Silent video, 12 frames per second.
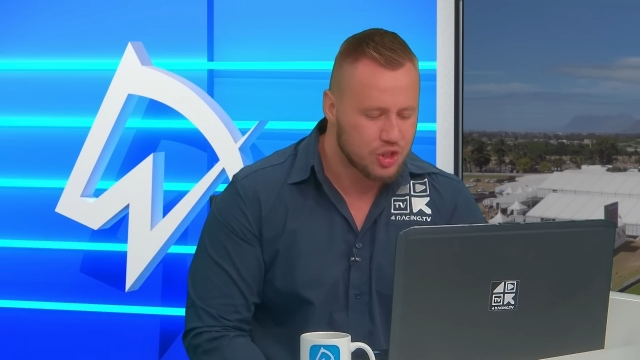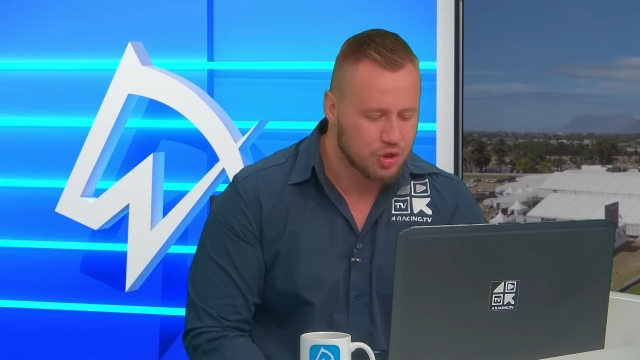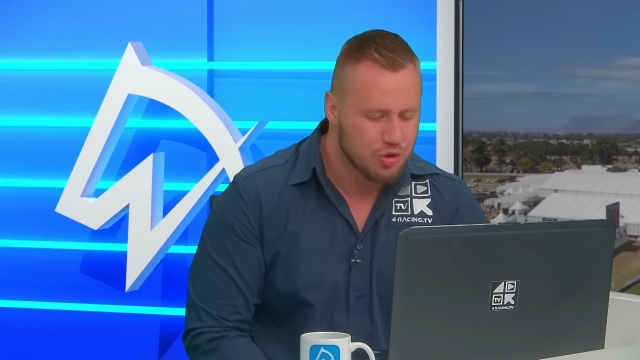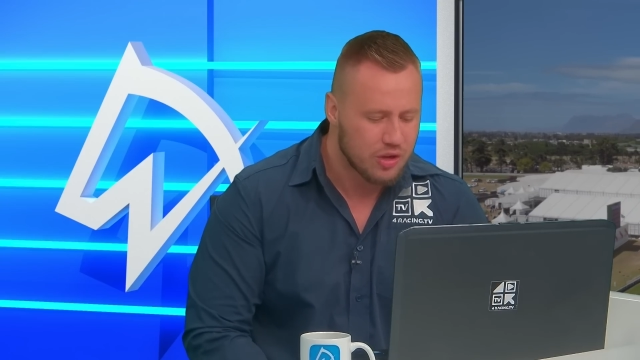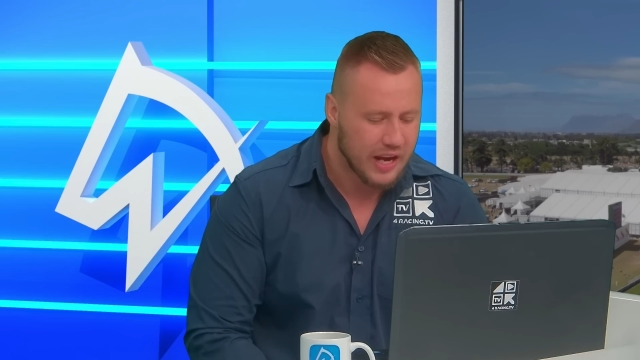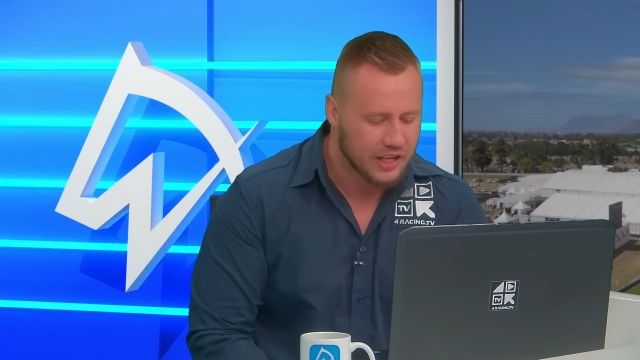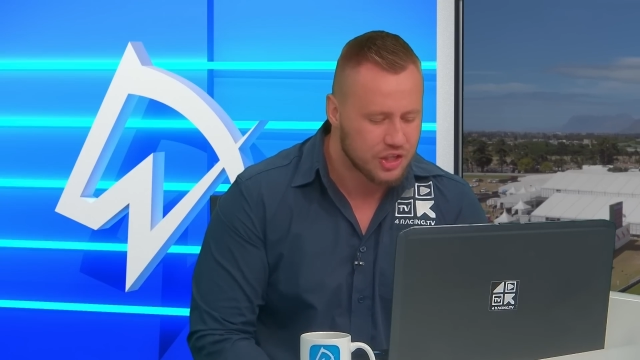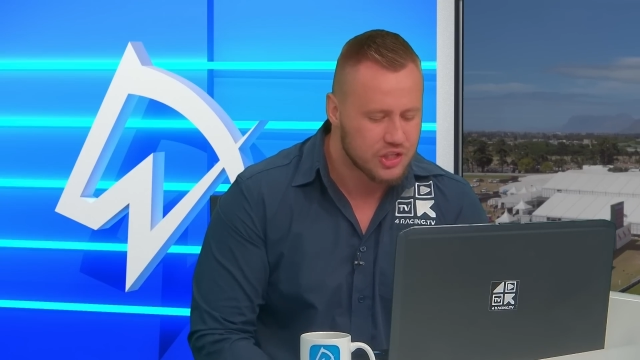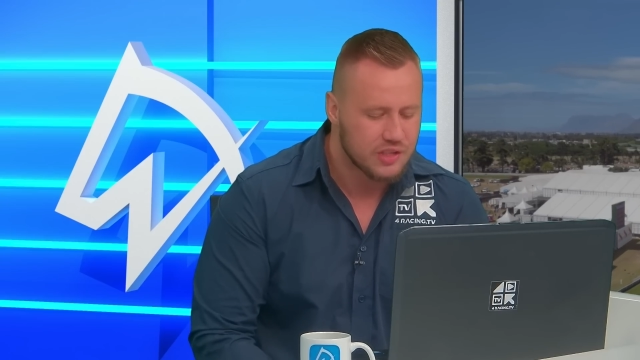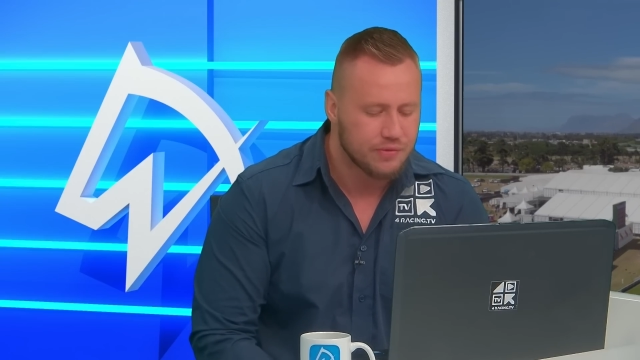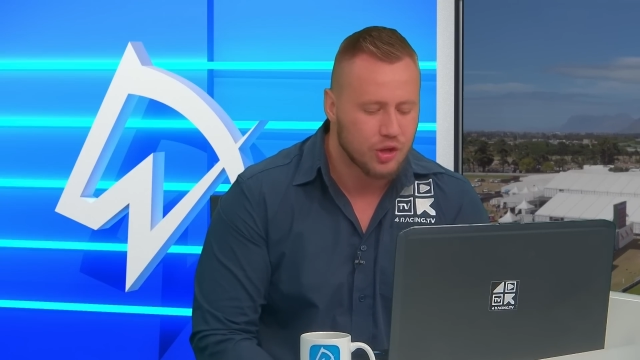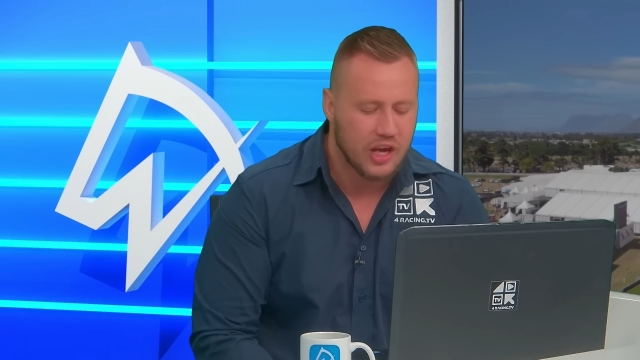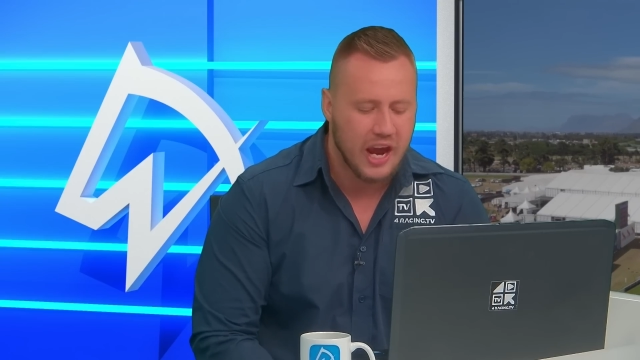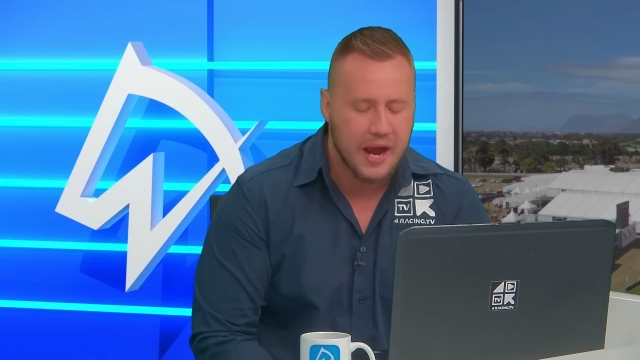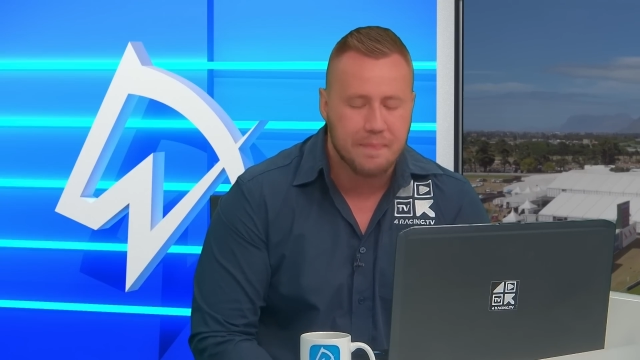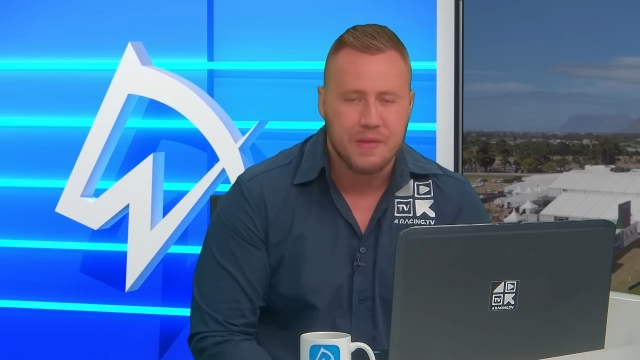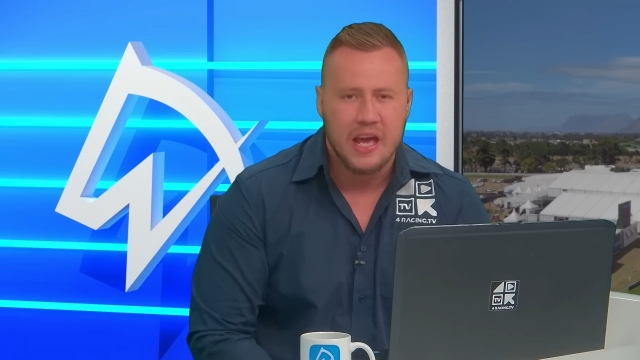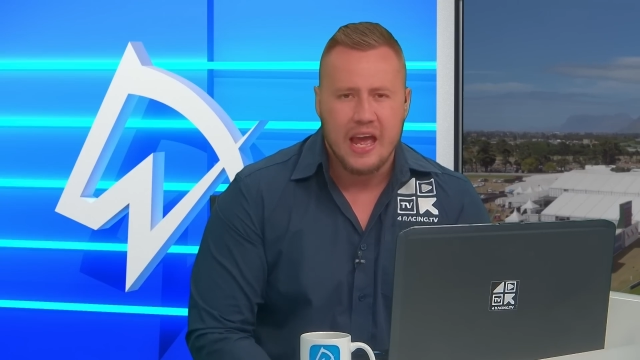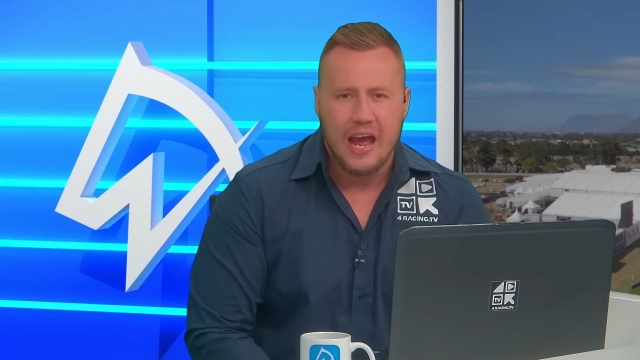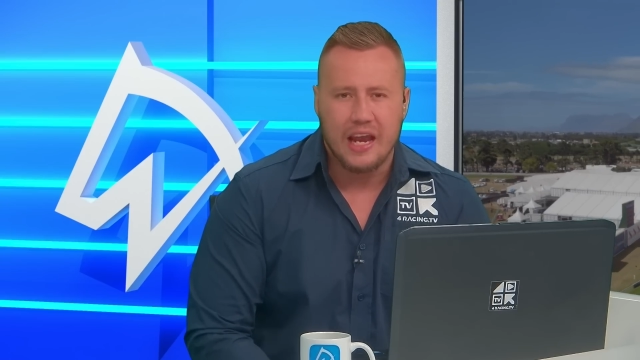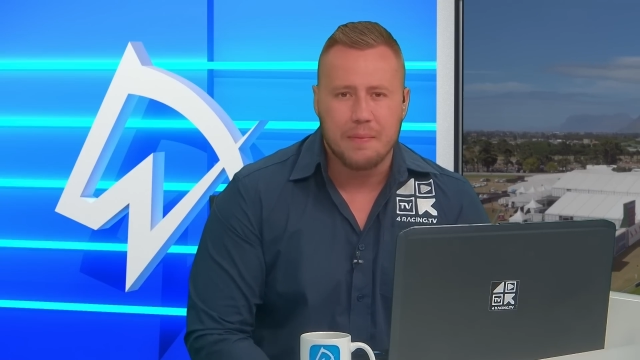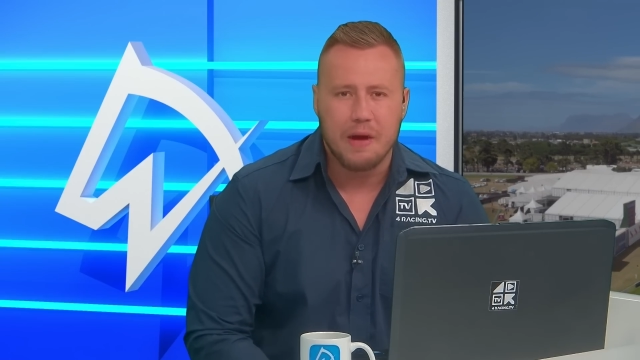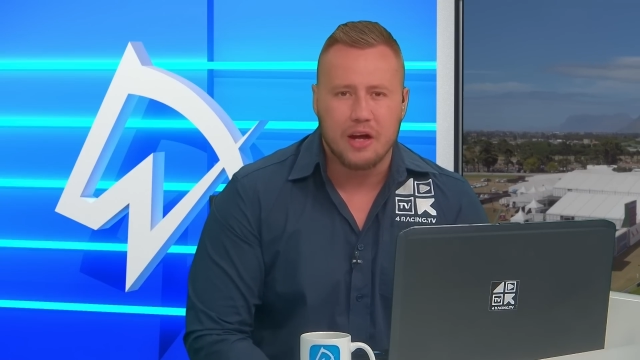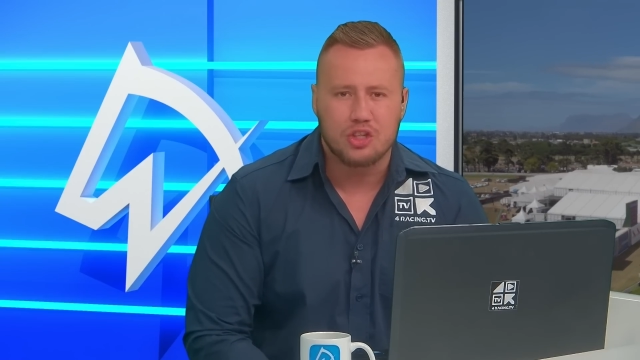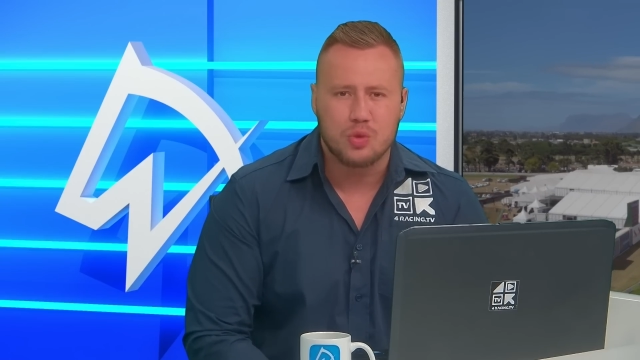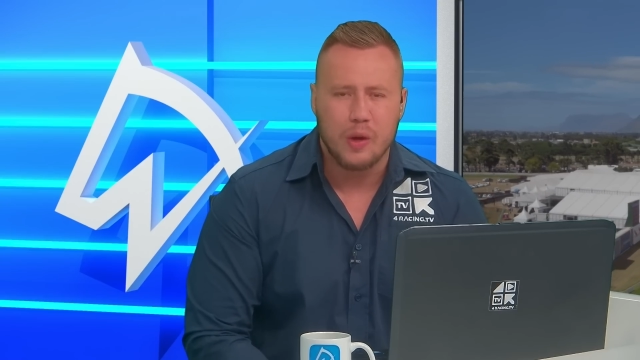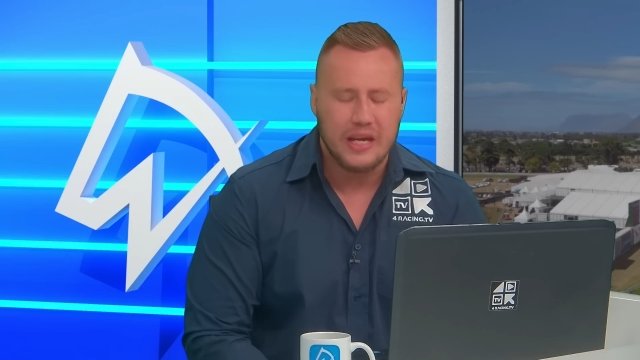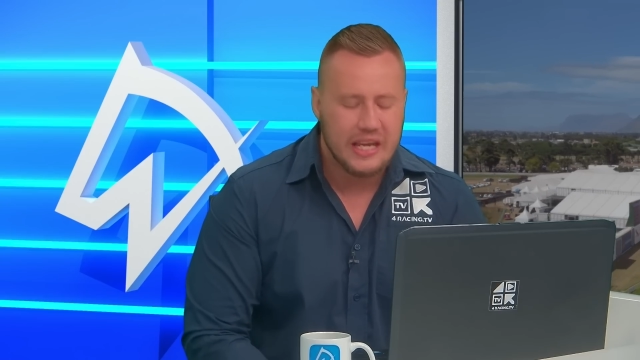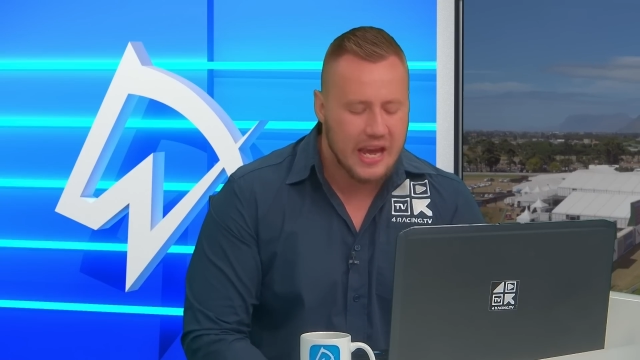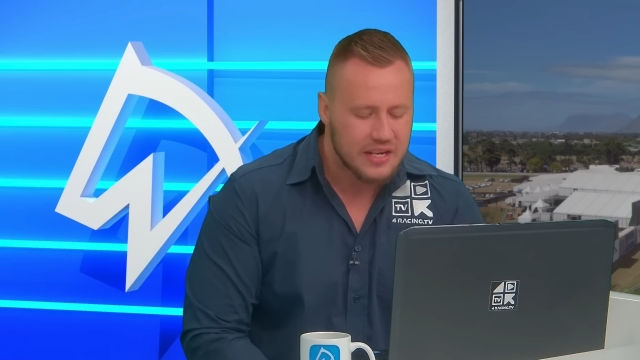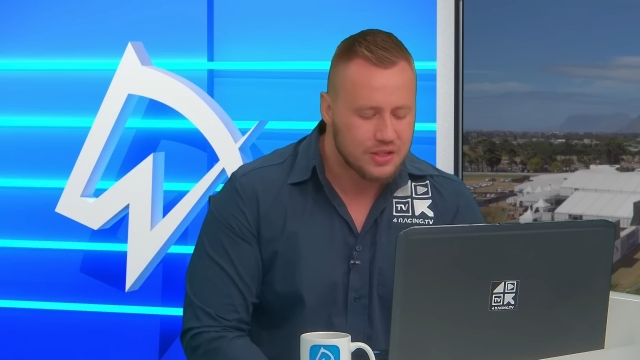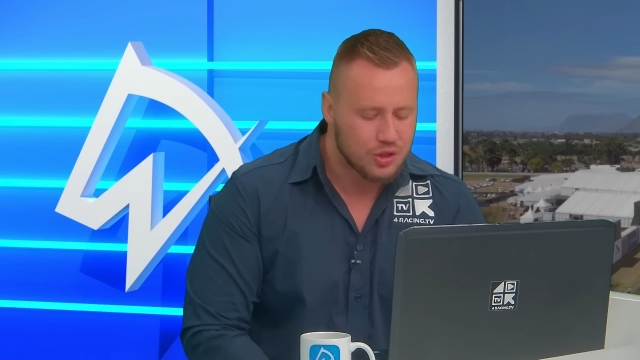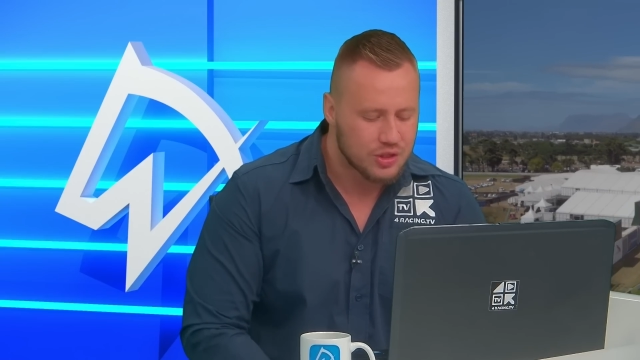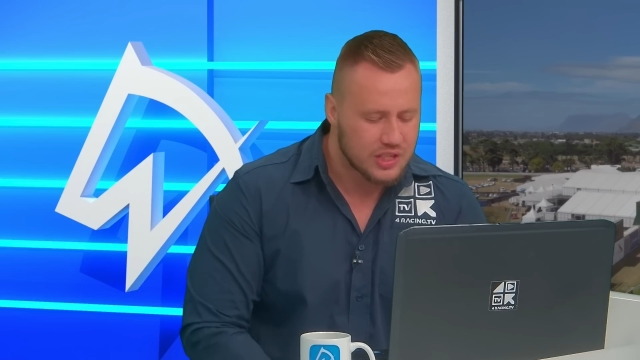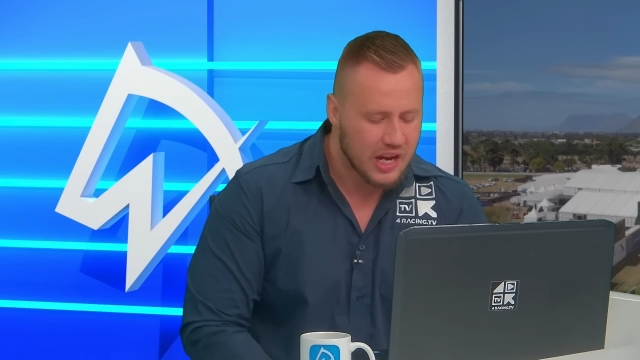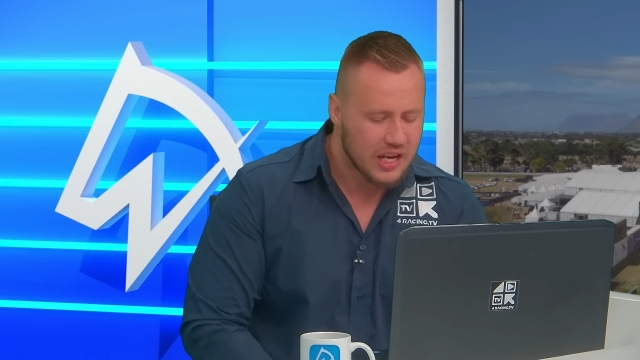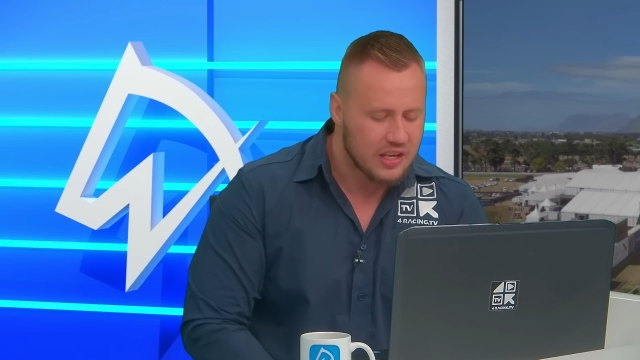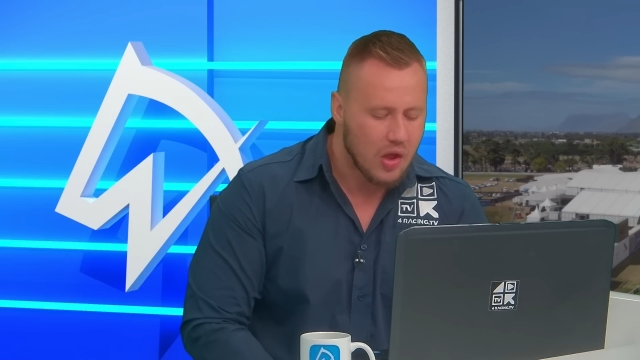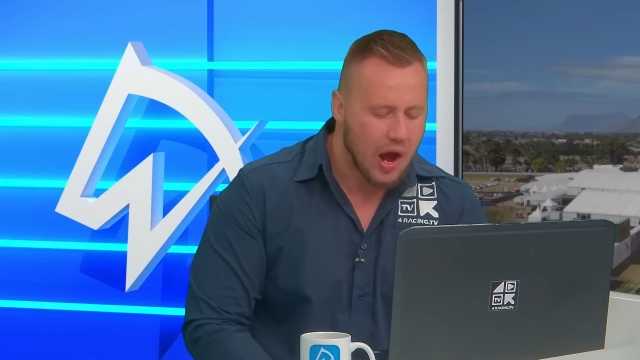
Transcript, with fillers: two catches if you can at about 28 to 10,